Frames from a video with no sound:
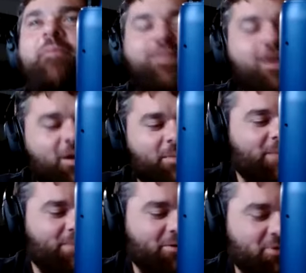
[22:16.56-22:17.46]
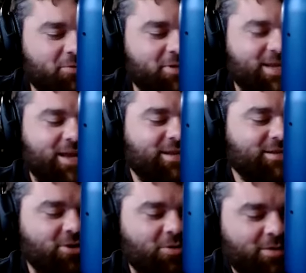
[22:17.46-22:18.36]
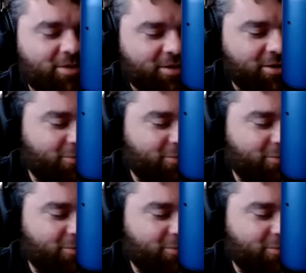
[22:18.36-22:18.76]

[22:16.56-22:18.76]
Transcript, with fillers: want to talk about motors for a second. So a good